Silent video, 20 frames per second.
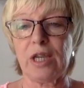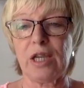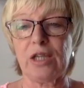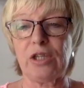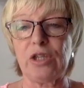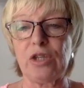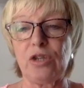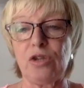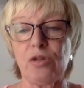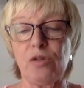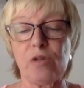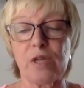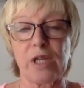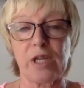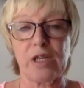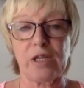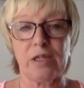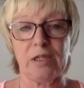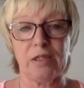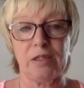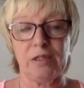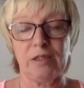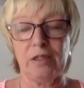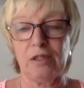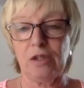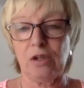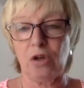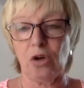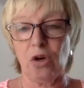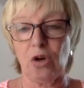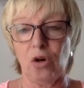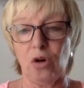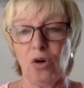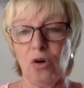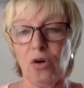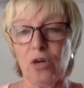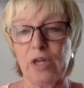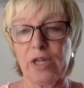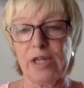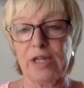in the UK
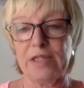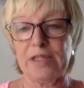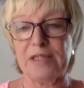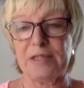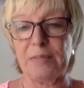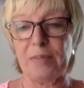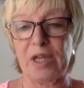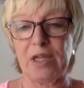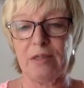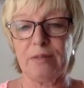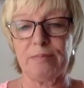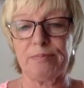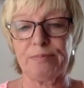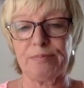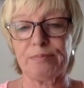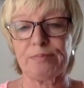or in Spain.